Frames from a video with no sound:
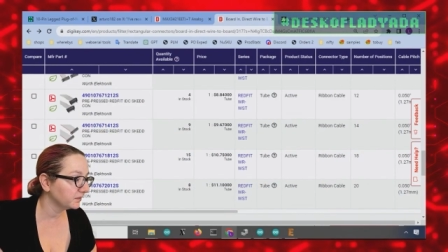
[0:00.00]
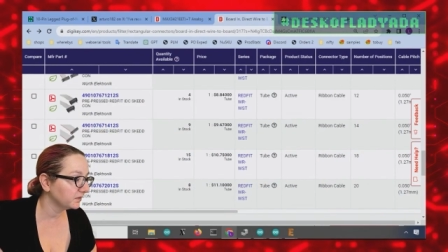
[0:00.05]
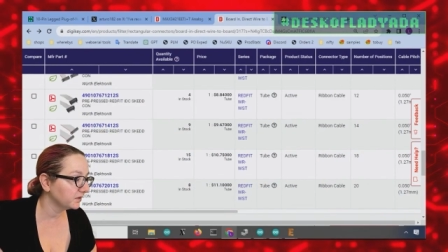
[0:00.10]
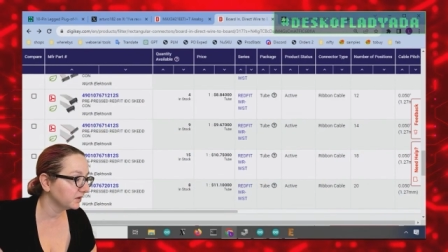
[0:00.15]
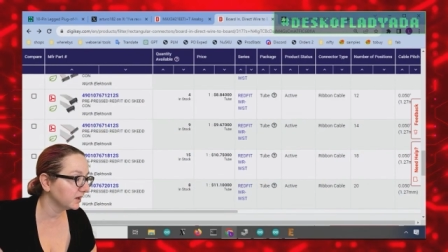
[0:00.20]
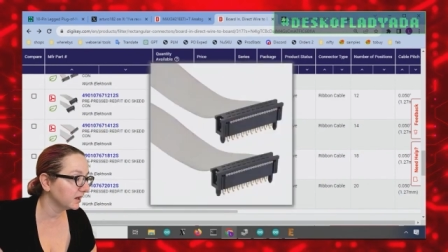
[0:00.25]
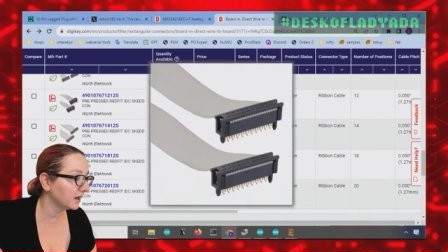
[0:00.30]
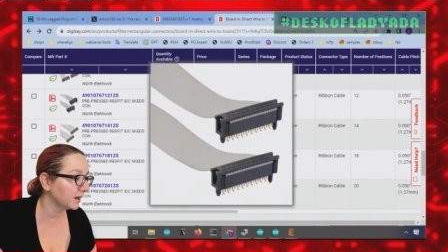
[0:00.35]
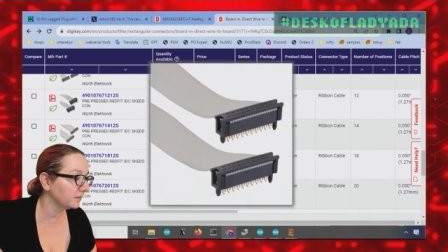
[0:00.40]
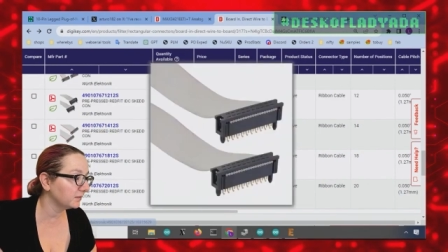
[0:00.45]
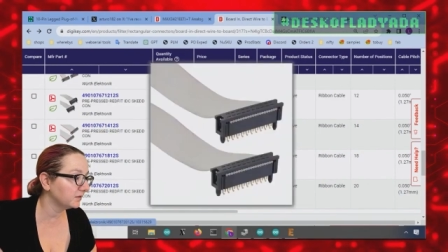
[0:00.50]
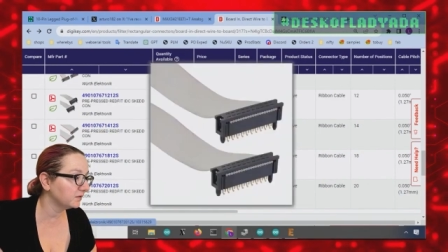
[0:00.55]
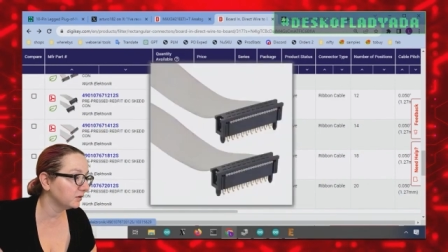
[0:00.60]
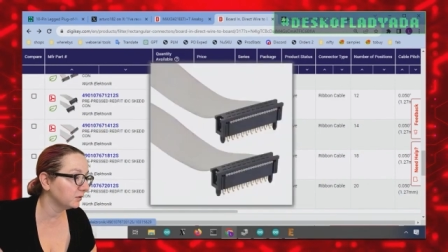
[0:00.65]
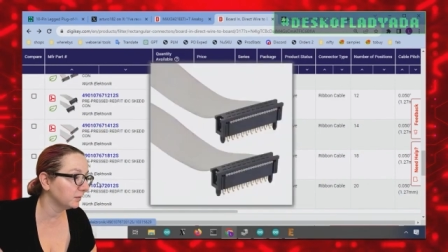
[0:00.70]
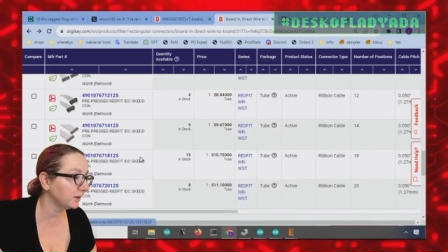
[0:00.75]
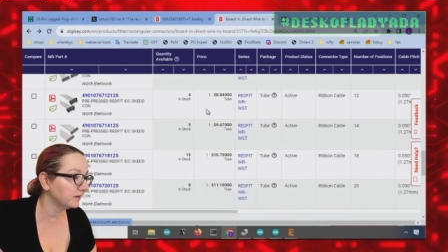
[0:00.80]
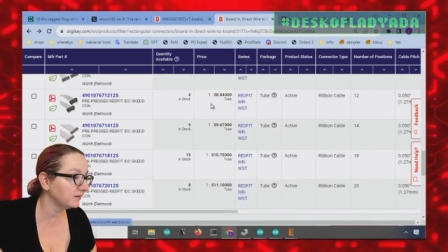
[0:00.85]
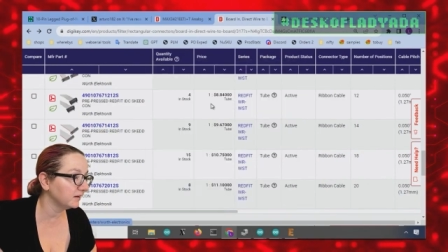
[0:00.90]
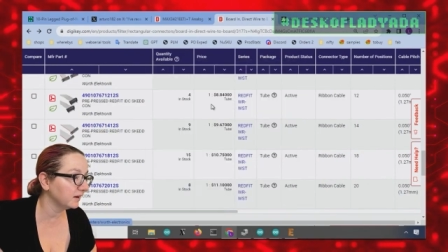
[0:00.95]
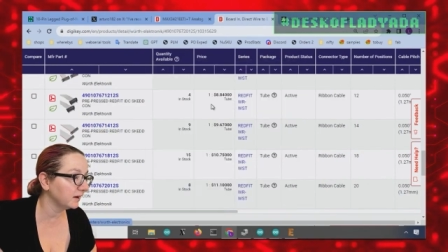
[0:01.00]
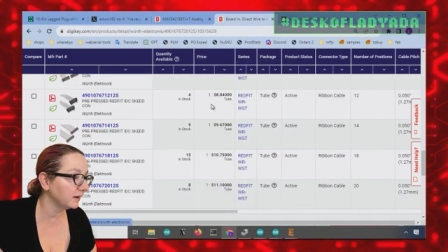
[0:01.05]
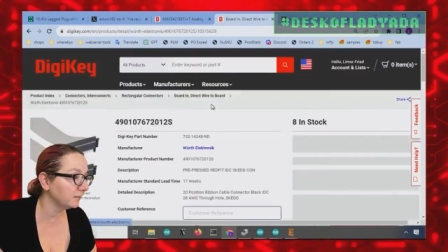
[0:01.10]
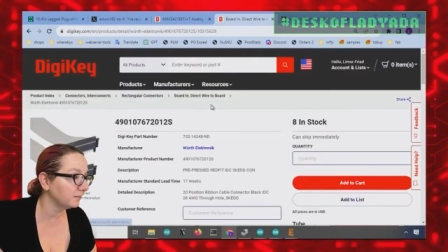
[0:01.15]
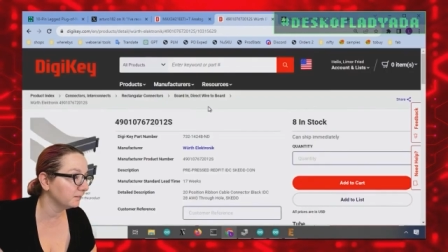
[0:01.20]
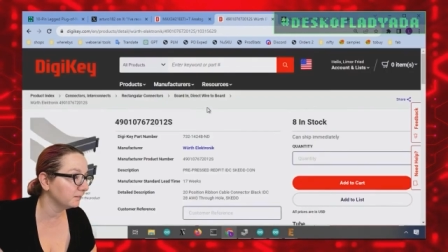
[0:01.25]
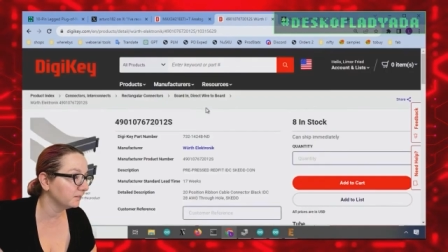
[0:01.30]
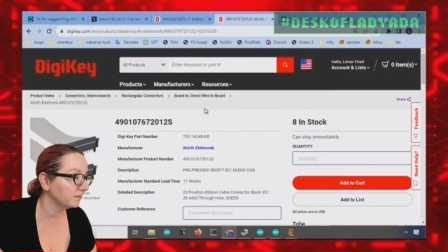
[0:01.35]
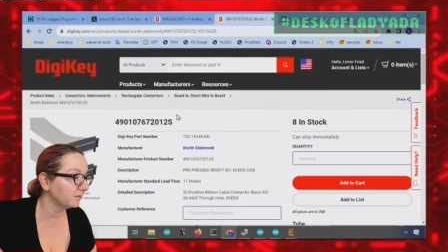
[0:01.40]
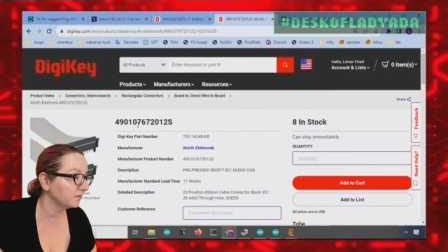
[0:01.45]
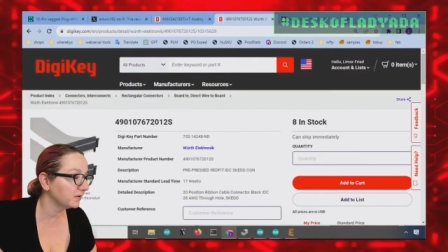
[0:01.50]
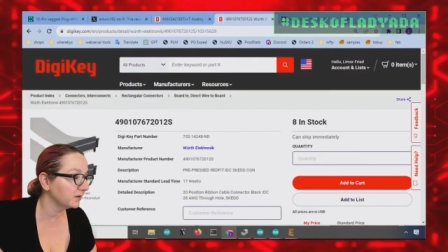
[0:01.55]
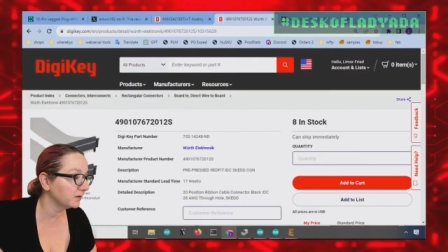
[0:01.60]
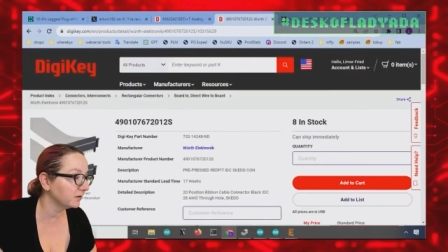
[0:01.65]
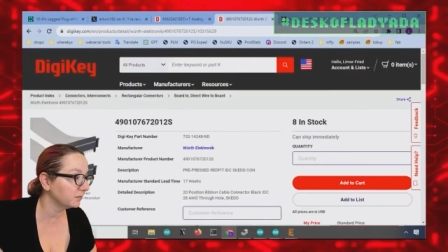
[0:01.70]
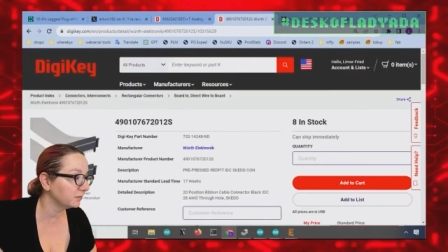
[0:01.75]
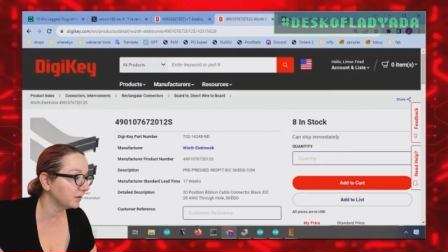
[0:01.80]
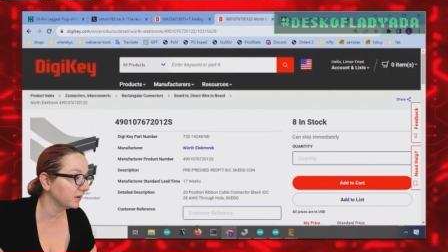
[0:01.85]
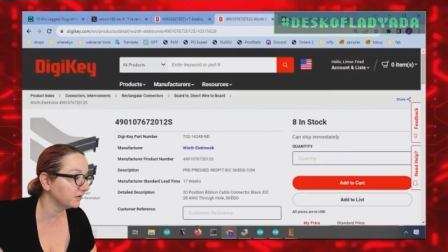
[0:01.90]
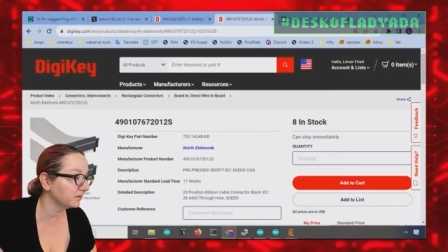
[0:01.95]
So you can get up to two by ten for
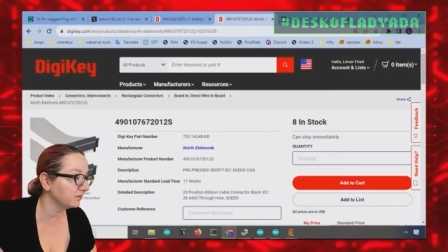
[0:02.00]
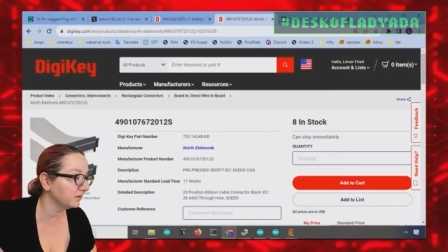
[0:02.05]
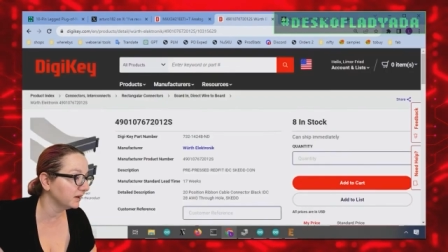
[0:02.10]
this press